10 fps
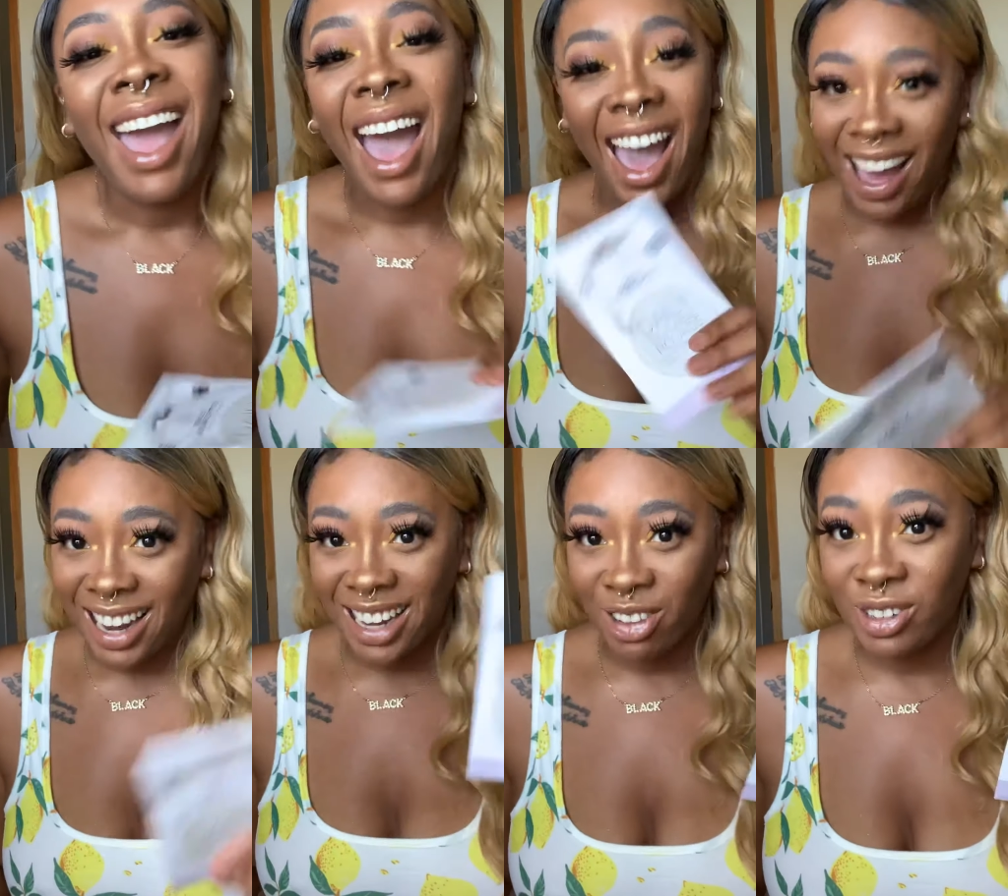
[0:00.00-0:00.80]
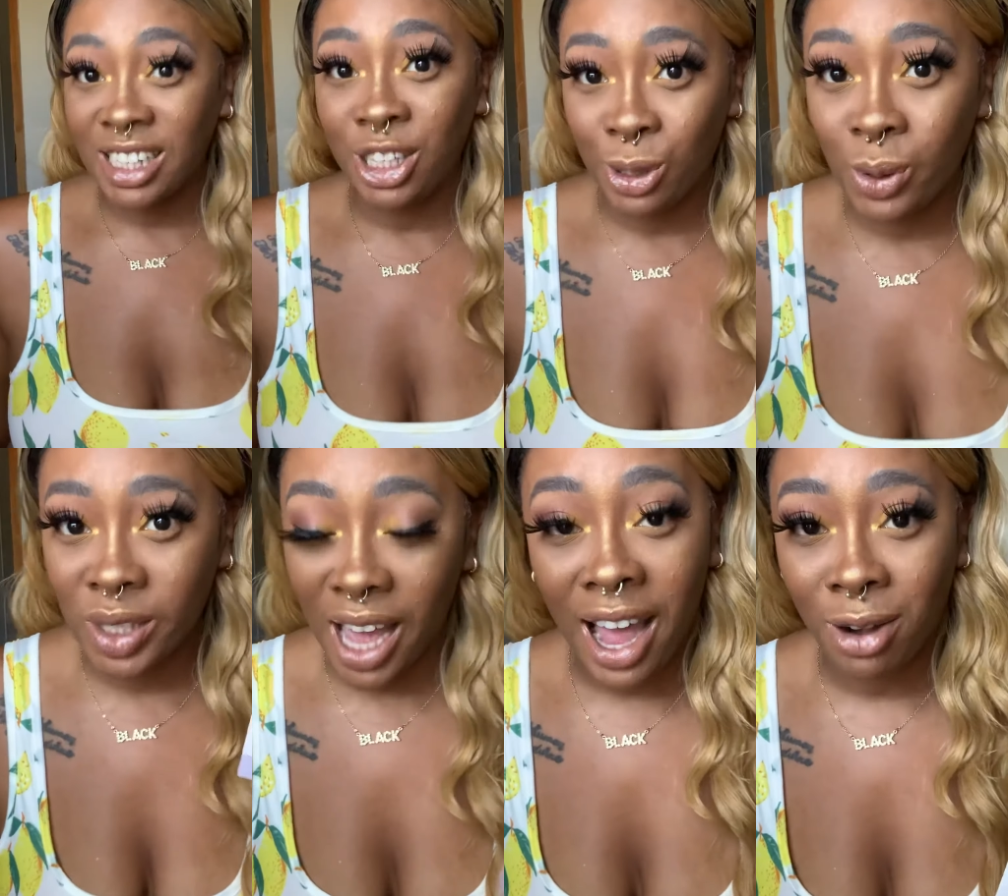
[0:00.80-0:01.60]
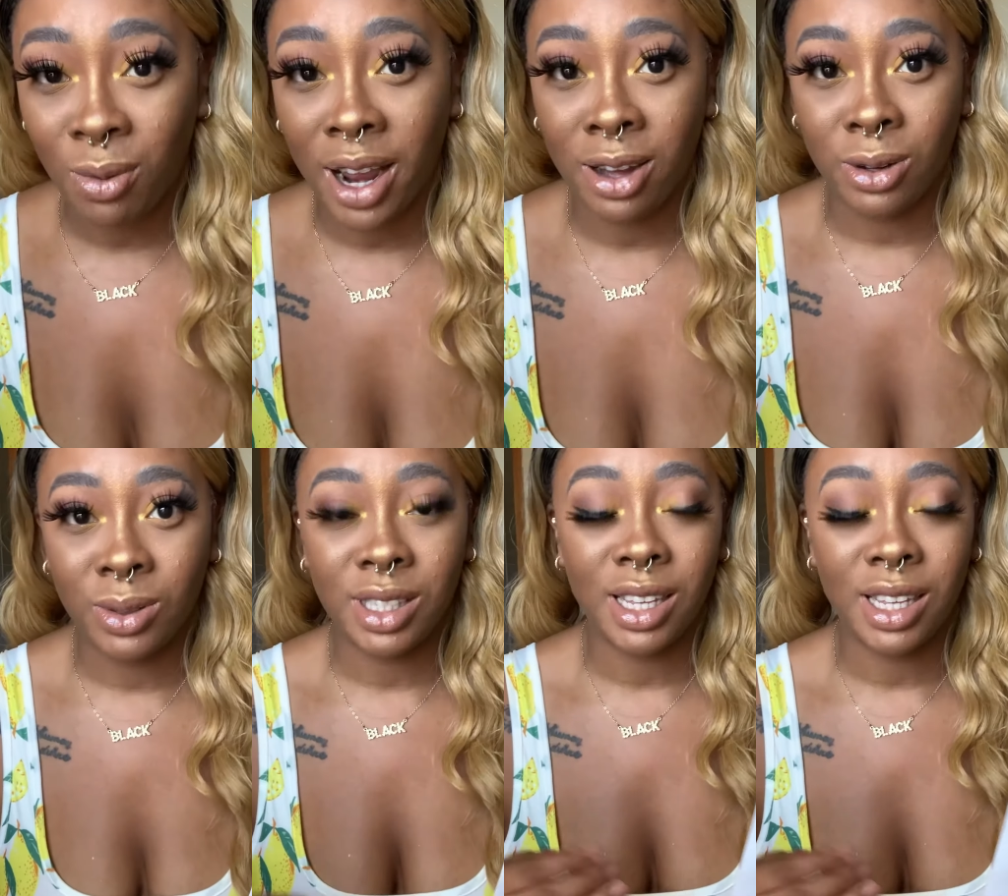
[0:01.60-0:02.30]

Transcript: I definitely use cotton rounds.